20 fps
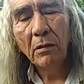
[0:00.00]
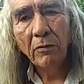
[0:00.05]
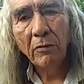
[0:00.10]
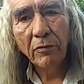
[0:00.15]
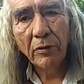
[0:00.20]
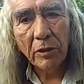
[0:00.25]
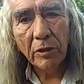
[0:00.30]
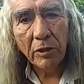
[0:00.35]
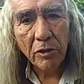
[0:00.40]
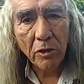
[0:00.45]

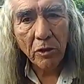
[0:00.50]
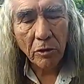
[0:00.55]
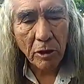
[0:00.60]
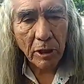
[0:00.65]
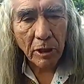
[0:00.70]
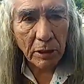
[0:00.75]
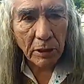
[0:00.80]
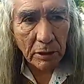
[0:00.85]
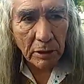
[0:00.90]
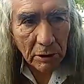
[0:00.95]
for your
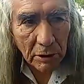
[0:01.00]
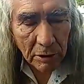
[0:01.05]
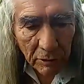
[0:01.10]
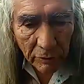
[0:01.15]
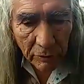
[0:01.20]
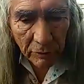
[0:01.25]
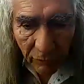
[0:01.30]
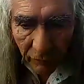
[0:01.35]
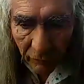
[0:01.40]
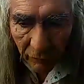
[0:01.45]
journeys,
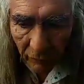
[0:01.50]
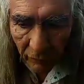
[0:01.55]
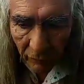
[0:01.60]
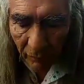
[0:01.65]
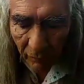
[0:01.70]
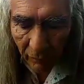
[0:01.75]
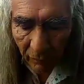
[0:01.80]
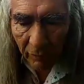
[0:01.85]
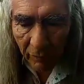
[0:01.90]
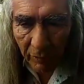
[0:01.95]

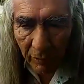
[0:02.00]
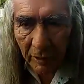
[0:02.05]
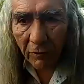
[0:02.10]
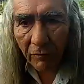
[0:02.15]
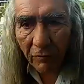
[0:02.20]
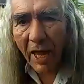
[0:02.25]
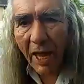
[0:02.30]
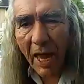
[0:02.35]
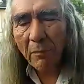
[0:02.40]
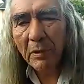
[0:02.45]
for your
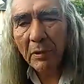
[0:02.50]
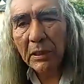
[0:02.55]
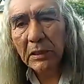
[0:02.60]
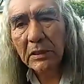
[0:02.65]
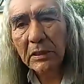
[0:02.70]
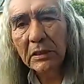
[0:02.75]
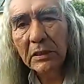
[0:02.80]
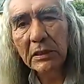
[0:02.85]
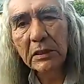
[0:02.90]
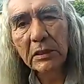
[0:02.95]

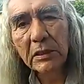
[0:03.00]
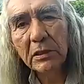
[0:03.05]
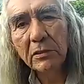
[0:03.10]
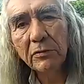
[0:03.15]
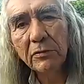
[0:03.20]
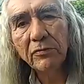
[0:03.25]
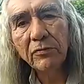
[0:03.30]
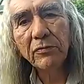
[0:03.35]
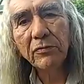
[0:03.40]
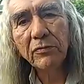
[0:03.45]
families,
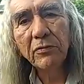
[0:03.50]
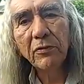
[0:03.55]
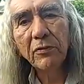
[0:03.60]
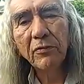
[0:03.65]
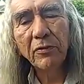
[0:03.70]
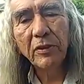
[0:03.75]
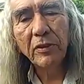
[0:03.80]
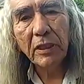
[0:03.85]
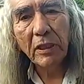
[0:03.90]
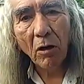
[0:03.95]

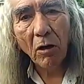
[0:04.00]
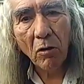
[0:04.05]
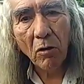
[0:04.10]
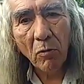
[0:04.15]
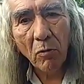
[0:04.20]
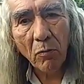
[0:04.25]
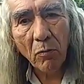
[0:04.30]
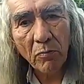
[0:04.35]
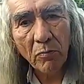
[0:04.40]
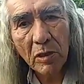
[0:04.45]
for your
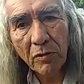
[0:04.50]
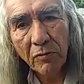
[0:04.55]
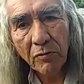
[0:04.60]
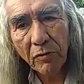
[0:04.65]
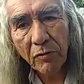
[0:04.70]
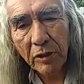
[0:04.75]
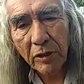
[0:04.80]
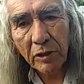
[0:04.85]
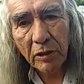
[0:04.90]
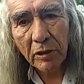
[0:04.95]
homes,
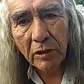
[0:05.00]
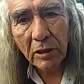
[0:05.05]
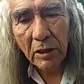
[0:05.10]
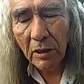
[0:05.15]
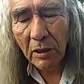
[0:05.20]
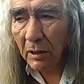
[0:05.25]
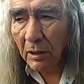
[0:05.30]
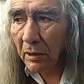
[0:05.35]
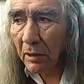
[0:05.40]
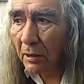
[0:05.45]
for
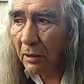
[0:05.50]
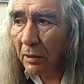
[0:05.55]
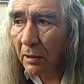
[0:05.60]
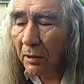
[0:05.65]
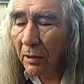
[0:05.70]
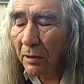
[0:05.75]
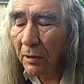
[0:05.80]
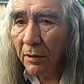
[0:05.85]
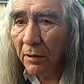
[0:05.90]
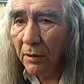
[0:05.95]

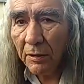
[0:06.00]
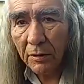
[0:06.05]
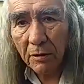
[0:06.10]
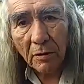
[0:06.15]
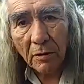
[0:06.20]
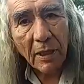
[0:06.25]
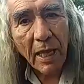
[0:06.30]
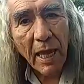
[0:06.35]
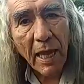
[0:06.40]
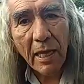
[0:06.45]

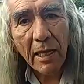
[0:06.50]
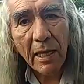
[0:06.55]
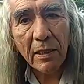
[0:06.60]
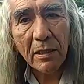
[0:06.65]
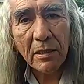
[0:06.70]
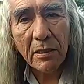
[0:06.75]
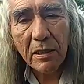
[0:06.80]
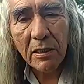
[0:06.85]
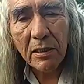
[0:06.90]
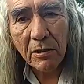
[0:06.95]
your
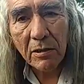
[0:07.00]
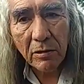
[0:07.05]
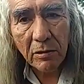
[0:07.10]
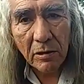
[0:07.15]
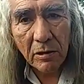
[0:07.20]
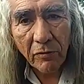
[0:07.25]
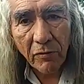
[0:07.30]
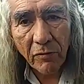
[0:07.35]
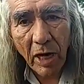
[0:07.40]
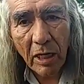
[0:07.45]
lands,
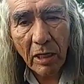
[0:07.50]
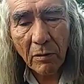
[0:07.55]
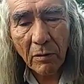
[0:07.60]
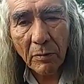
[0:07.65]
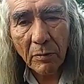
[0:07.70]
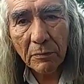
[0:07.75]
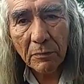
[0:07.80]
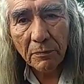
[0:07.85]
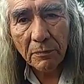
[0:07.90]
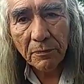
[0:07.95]
your
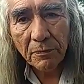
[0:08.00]
environment,